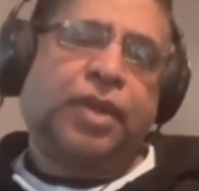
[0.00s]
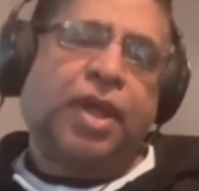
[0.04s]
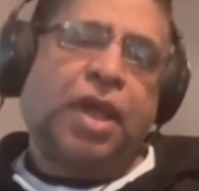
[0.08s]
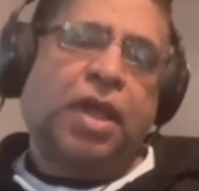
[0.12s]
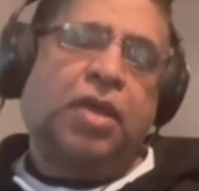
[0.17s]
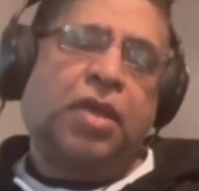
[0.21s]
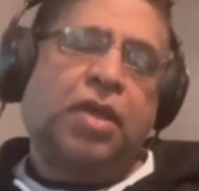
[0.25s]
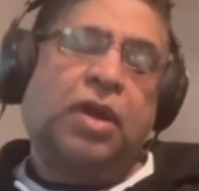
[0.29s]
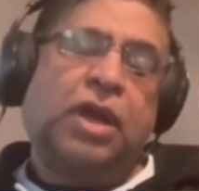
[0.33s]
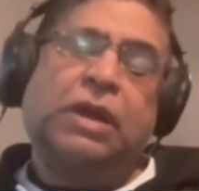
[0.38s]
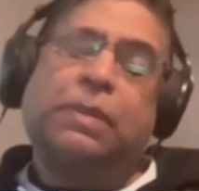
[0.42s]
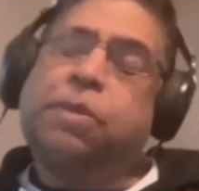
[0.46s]

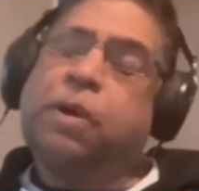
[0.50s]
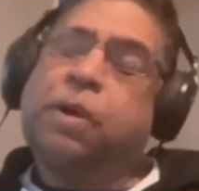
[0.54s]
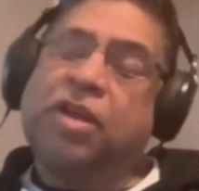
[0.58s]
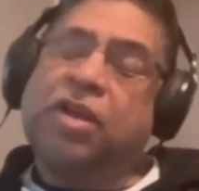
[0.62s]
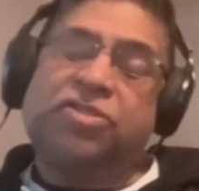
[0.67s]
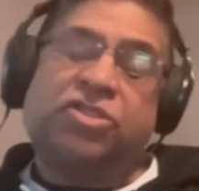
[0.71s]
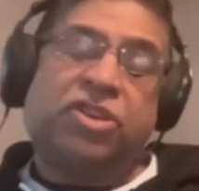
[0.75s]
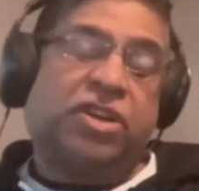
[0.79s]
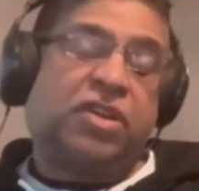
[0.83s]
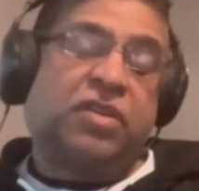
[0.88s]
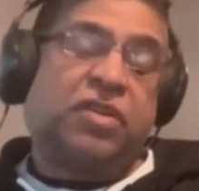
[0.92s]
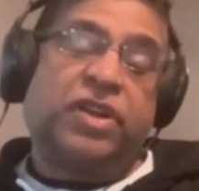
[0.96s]
You need
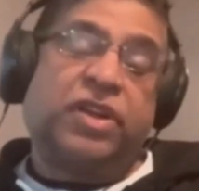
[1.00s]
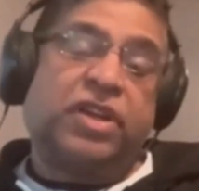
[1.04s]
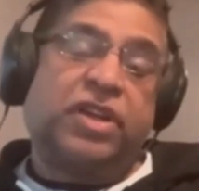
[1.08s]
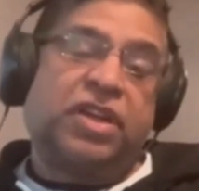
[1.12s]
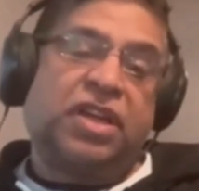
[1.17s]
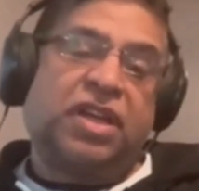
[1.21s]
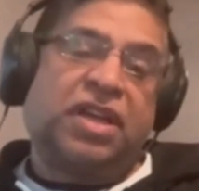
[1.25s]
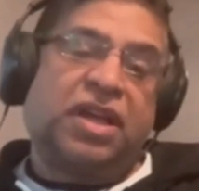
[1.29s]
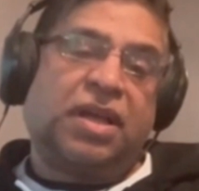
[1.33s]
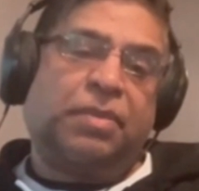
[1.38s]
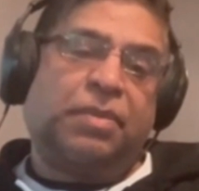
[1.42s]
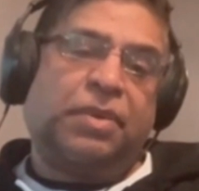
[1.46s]

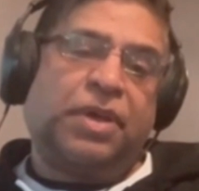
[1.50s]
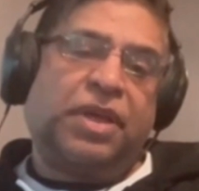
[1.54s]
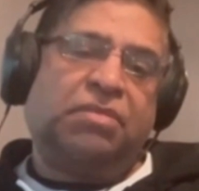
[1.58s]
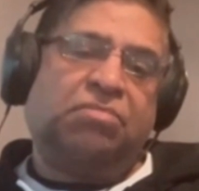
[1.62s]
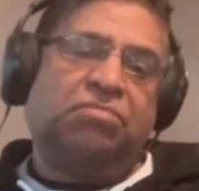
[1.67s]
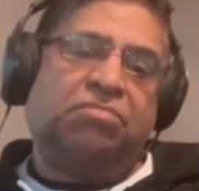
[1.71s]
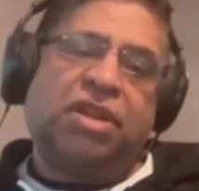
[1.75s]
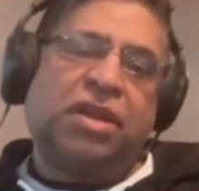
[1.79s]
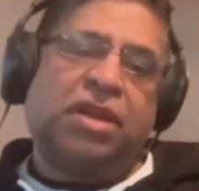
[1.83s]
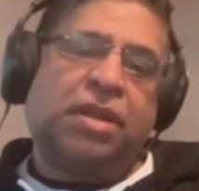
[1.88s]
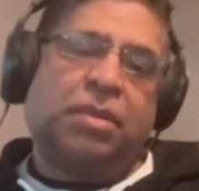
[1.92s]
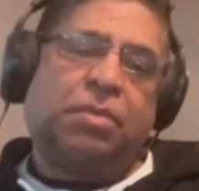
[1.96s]
positivity. I mean,
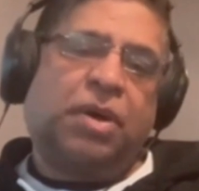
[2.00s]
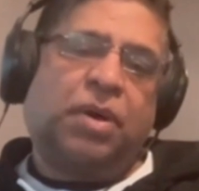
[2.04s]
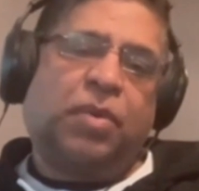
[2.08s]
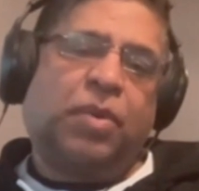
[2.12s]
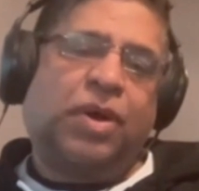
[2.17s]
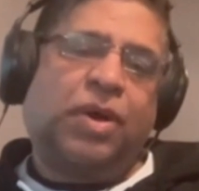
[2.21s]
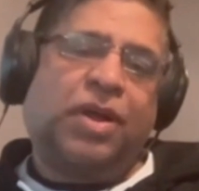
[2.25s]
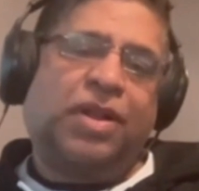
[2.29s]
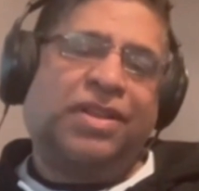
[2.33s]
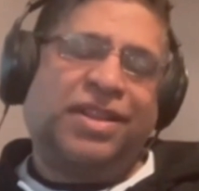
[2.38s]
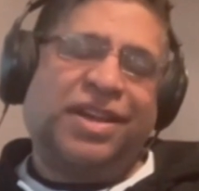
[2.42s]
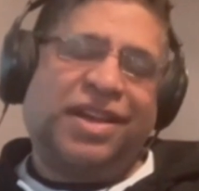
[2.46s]

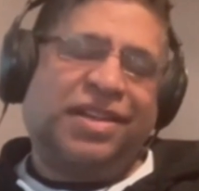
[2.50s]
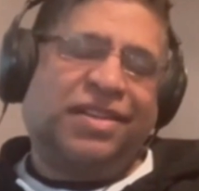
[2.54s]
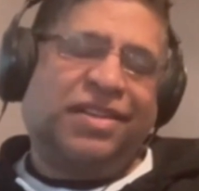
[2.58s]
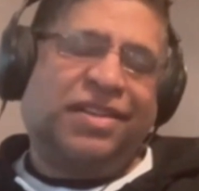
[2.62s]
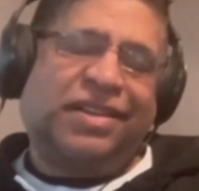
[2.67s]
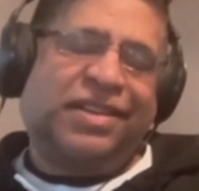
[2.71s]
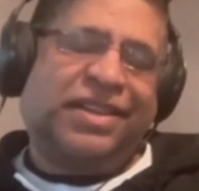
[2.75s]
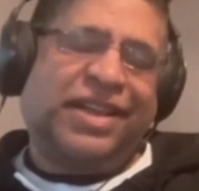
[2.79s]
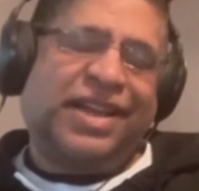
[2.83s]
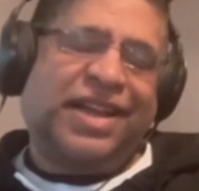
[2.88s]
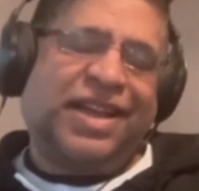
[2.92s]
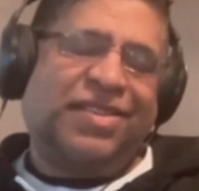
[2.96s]
the other
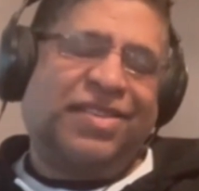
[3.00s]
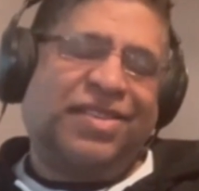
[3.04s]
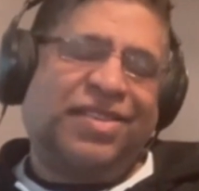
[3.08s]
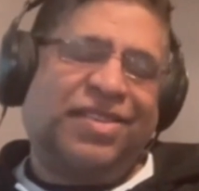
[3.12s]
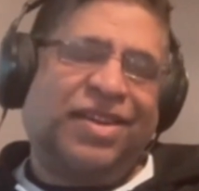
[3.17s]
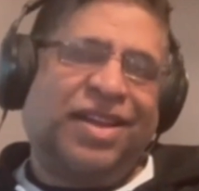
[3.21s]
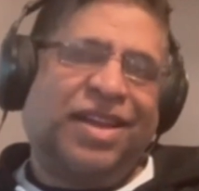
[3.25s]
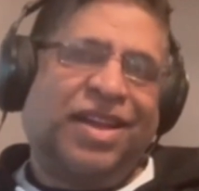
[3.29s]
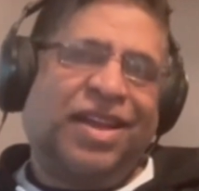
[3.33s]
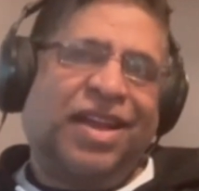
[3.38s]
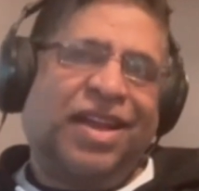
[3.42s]
thing